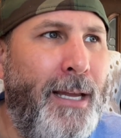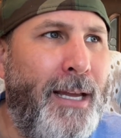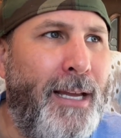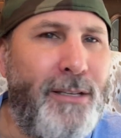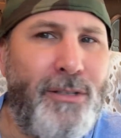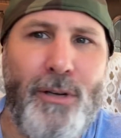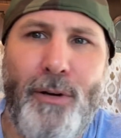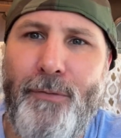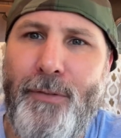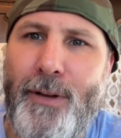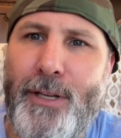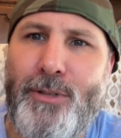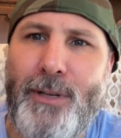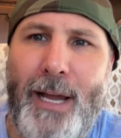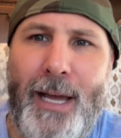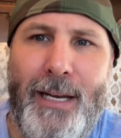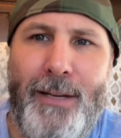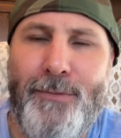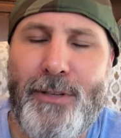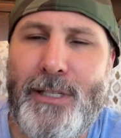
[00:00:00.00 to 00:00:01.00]
And so eventually
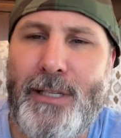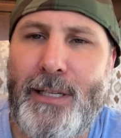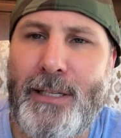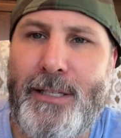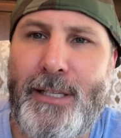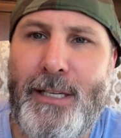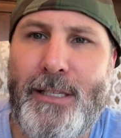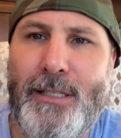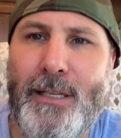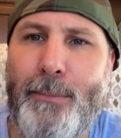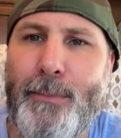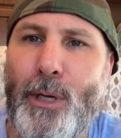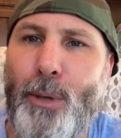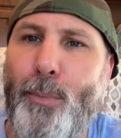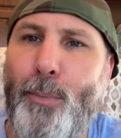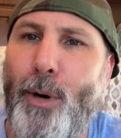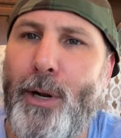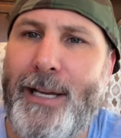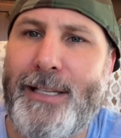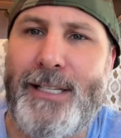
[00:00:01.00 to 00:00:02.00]
I didn't even see Slim no
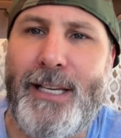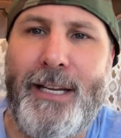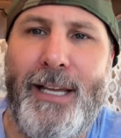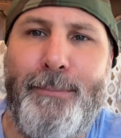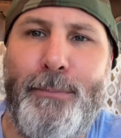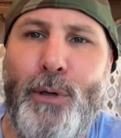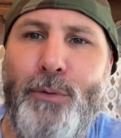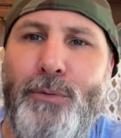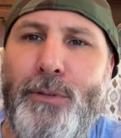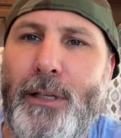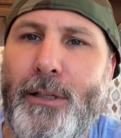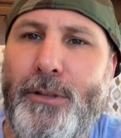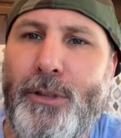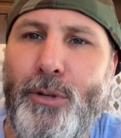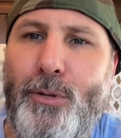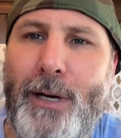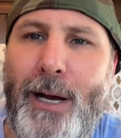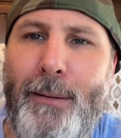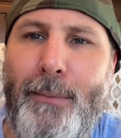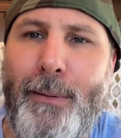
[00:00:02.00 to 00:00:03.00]
more. Like I said, they moved the little
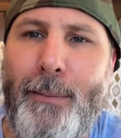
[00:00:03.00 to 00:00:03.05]
dude out.